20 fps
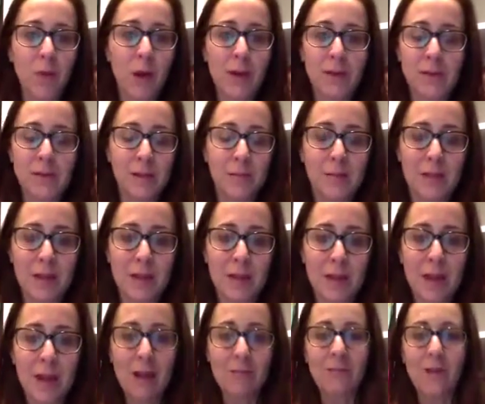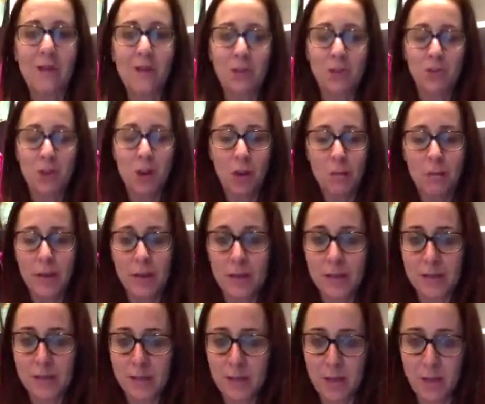write something and they have very strong
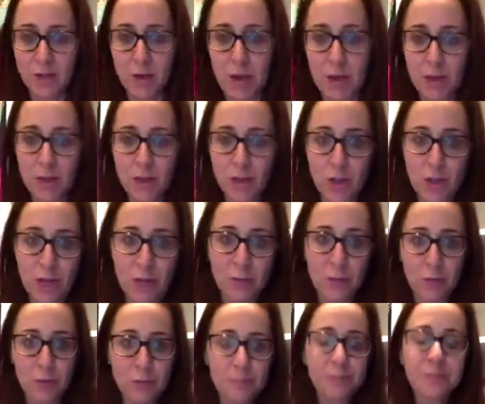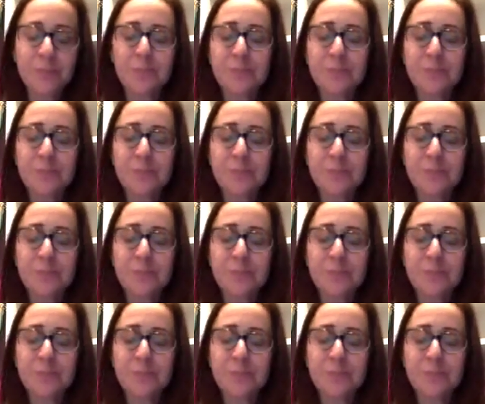opinions and they try and shame you.